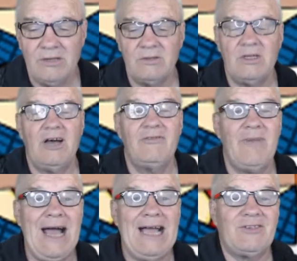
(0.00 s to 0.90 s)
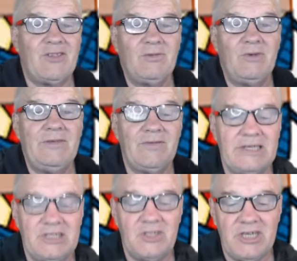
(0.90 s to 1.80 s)
I've marked the
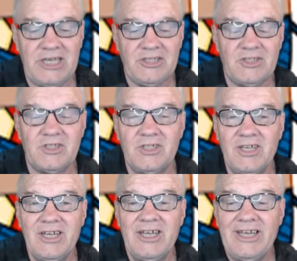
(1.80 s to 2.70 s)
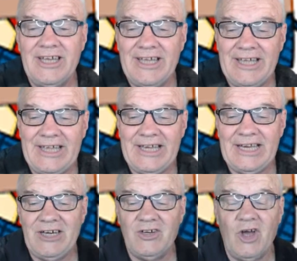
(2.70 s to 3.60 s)
levelling test
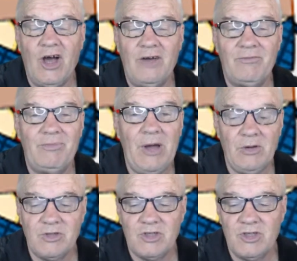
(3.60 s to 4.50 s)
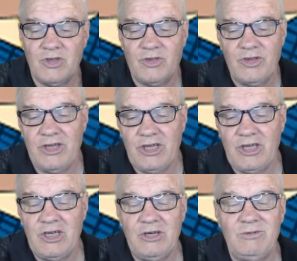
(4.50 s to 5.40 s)
and I've posted
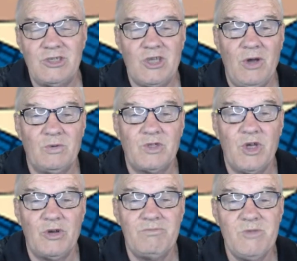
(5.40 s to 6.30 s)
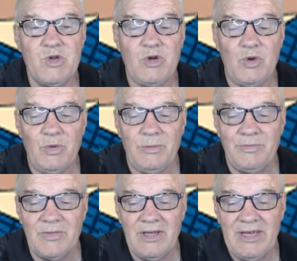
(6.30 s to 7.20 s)
the results on Moodle.
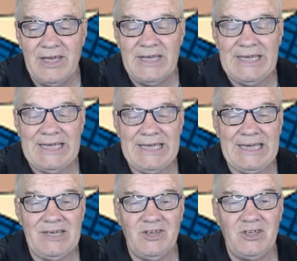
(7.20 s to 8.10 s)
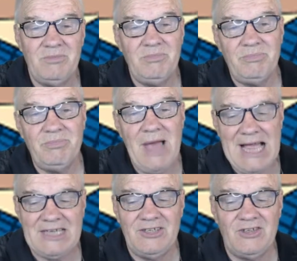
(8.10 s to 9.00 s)
And in
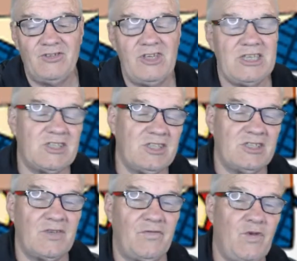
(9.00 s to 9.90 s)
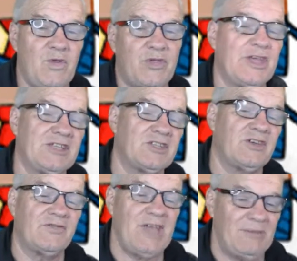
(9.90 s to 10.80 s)
marking the test, there's a few things
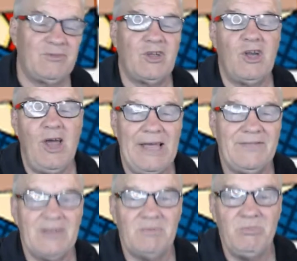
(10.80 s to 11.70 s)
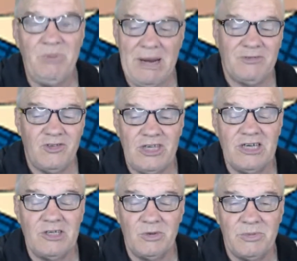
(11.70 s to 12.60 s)
that have come to light that perhaps need
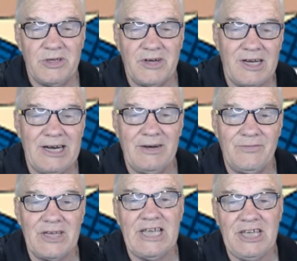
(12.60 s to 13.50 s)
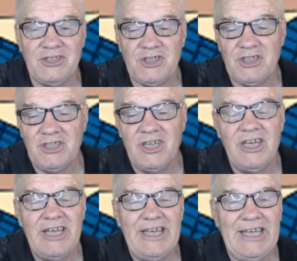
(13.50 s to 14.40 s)
a little bit of clarification,
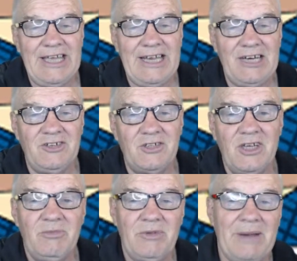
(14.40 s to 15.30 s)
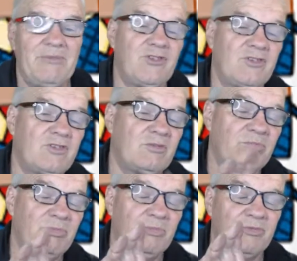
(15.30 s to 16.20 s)
and perhaps
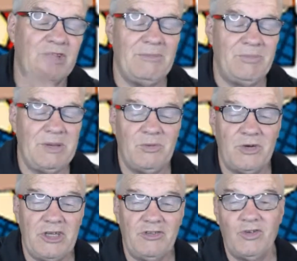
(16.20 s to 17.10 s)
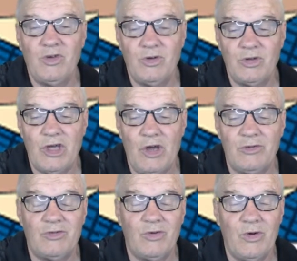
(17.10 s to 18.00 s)
some people need to
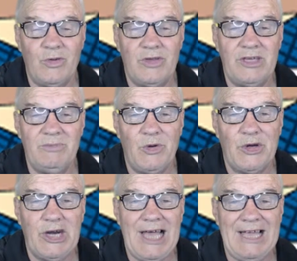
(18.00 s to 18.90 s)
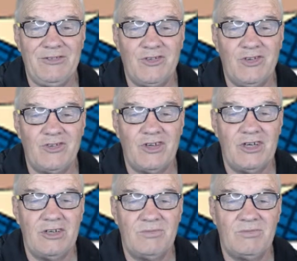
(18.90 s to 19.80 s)
go through the model answers
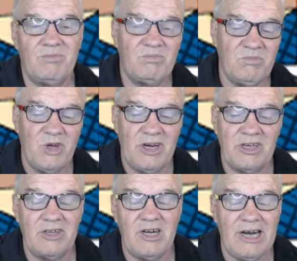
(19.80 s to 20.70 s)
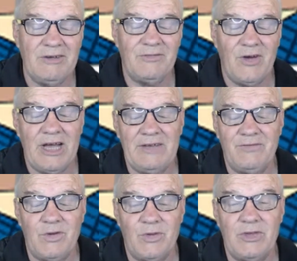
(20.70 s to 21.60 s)
and, clarify a
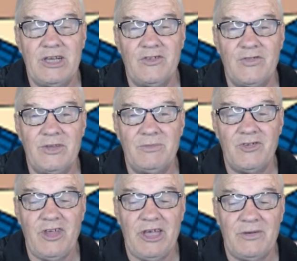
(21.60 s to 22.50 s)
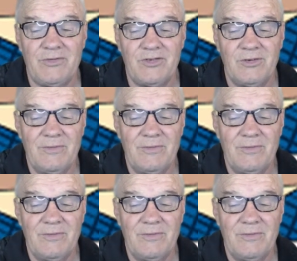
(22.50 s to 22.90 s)
few things for themselves.